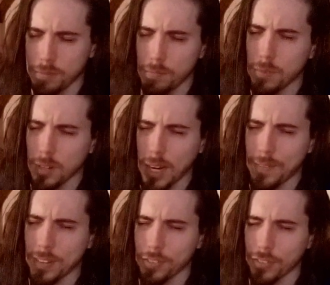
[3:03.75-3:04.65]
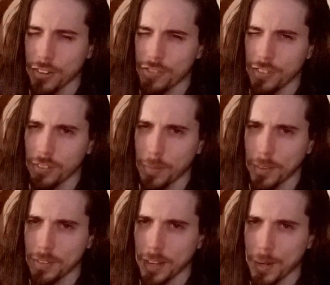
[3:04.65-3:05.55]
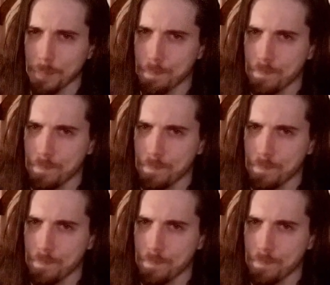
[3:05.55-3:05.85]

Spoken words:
We'll have that discussion some other time.